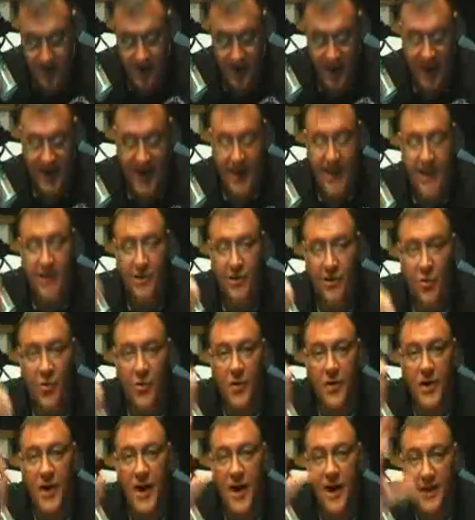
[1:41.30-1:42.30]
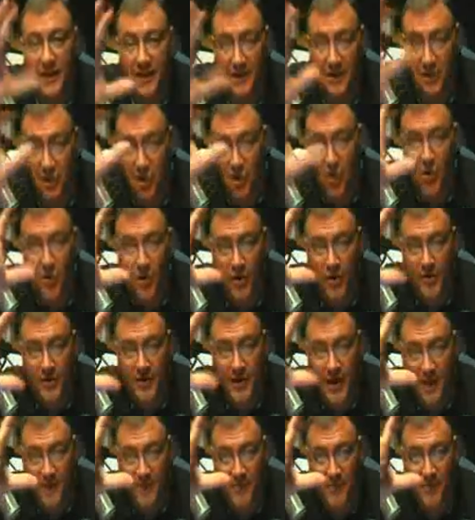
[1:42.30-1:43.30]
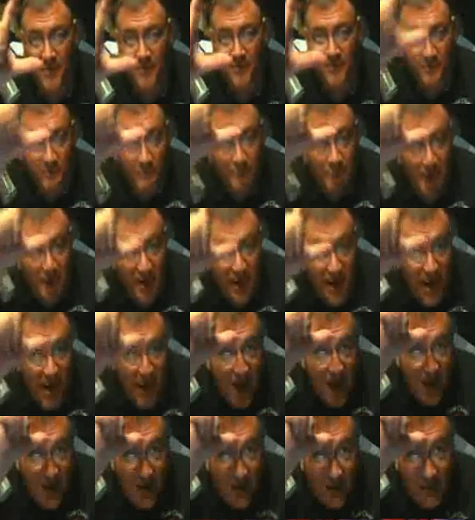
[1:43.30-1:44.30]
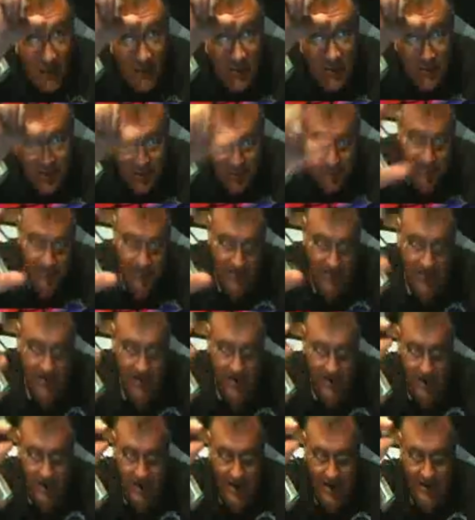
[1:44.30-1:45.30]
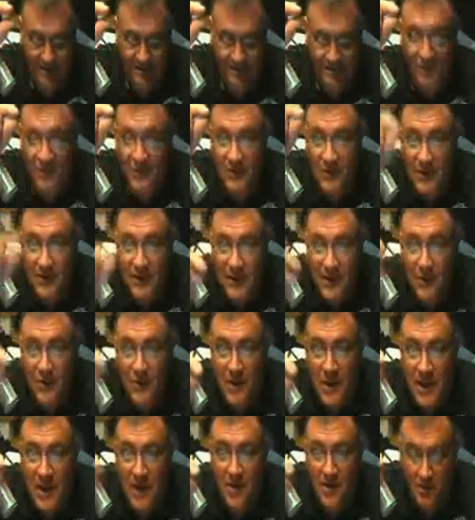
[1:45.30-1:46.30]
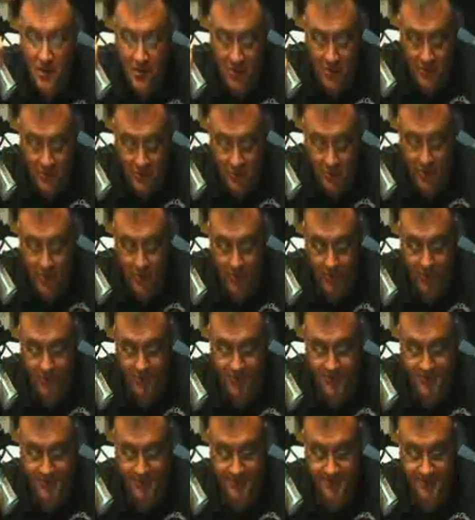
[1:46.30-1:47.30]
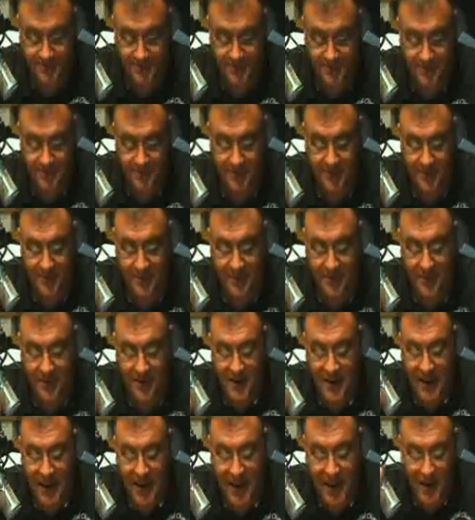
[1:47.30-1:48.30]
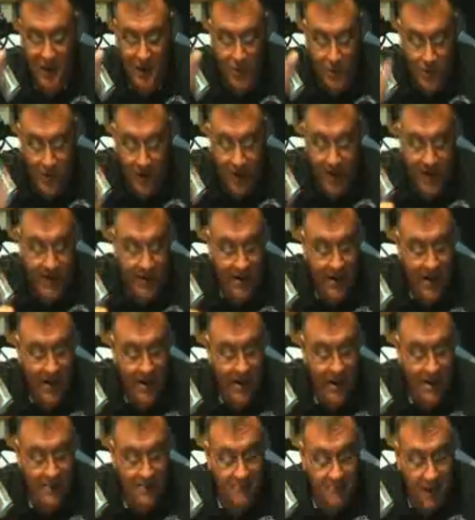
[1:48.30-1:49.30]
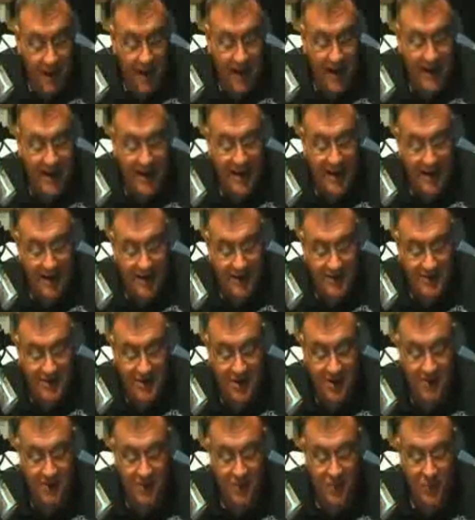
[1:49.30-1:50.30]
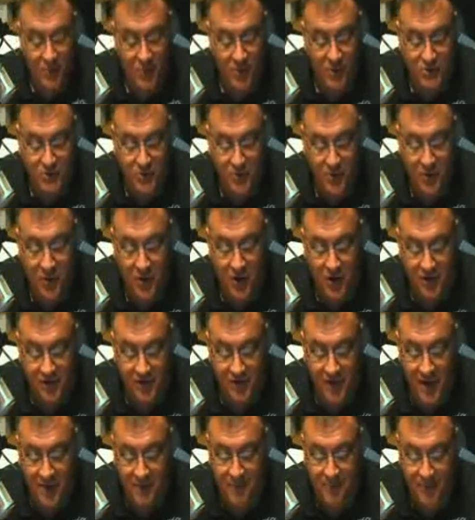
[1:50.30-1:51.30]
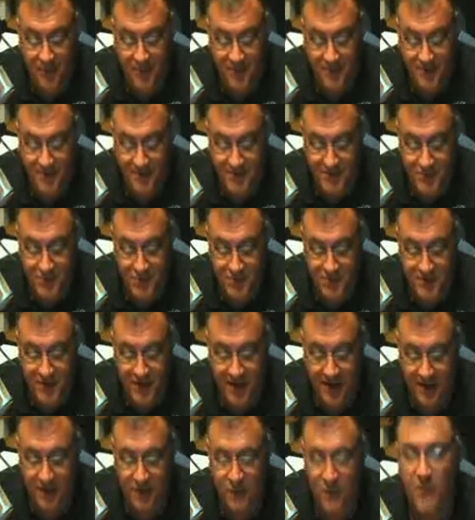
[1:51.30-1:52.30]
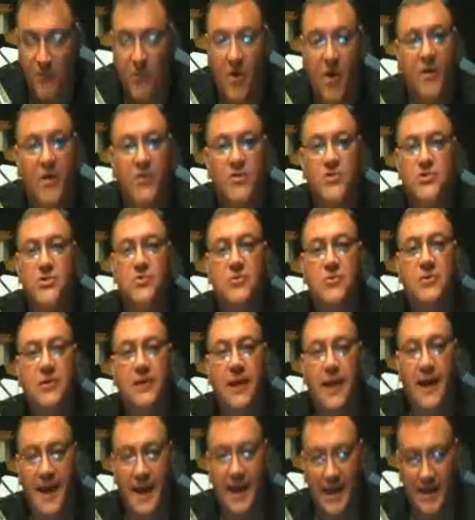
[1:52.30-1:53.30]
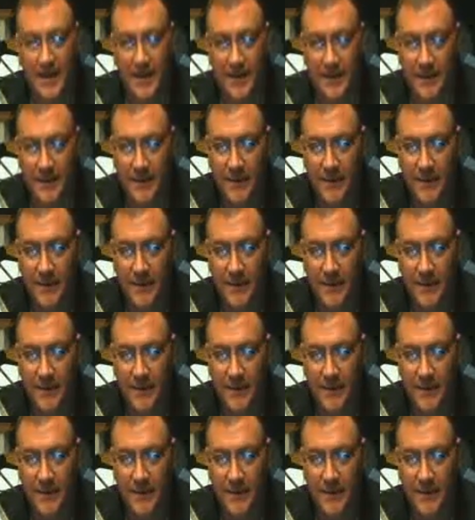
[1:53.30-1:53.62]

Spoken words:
And a Lord, capital big L, of little L lords. A great God, a mighty and a terrible, which regardeth not persons nor taketh reward. Aren't you glad